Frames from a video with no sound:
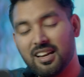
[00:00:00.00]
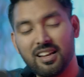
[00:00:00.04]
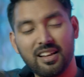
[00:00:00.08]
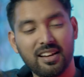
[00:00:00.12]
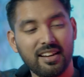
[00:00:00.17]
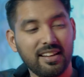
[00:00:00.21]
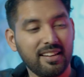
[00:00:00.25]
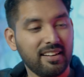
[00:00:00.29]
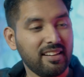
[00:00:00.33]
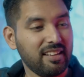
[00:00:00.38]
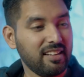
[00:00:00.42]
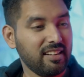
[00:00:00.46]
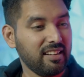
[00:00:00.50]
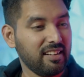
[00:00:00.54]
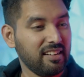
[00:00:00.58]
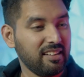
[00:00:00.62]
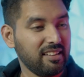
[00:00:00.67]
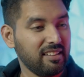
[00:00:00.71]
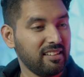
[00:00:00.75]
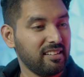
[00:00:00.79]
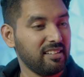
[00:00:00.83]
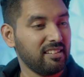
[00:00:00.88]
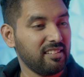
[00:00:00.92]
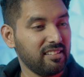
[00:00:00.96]
No.
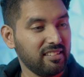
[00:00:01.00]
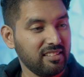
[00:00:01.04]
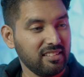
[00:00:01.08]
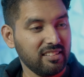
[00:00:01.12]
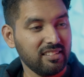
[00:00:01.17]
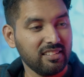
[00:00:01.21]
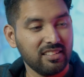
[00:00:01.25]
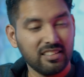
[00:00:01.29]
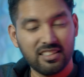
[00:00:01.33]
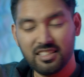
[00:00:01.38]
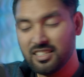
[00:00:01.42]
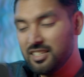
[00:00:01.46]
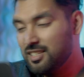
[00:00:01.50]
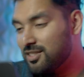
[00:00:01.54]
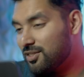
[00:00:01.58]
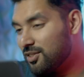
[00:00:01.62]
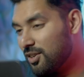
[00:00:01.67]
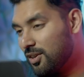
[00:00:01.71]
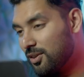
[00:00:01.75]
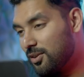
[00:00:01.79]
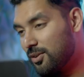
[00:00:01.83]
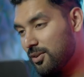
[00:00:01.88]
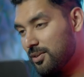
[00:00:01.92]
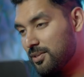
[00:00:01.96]

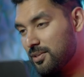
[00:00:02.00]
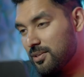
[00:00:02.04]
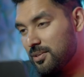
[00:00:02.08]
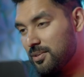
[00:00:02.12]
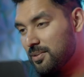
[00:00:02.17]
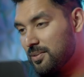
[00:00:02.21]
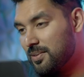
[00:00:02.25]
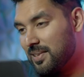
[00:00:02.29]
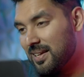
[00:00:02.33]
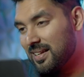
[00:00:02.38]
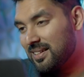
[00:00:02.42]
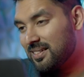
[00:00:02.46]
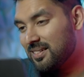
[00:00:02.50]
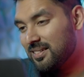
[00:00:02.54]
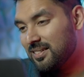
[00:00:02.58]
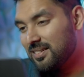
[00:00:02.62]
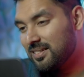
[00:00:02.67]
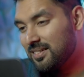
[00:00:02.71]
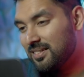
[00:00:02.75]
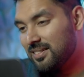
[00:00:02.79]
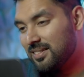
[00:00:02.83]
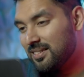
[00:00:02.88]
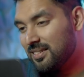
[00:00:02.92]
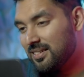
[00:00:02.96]
He's not going to do that.
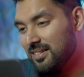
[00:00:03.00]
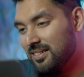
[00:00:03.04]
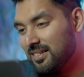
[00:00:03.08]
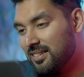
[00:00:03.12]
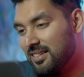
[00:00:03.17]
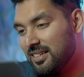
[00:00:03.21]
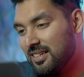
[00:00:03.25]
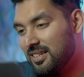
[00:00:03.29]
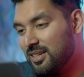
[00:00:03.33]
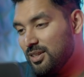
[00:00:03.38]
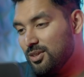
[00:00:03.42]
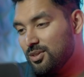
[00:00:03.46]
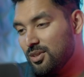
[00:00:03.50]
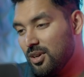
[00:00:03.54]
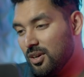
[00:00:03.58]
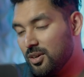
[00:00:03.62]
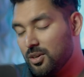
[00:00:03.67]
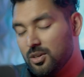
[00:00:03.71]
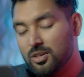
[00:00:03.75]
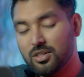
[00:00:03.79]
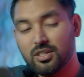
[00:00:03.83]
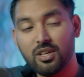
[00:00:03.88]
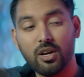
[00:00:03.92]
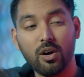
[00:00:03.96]
He's
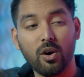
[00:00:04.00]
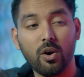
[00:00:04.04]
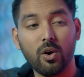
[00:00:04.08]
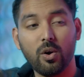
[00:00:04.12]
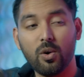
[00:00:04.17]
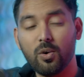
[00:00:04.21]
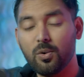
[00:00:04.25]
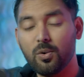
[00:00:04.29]
not going to say,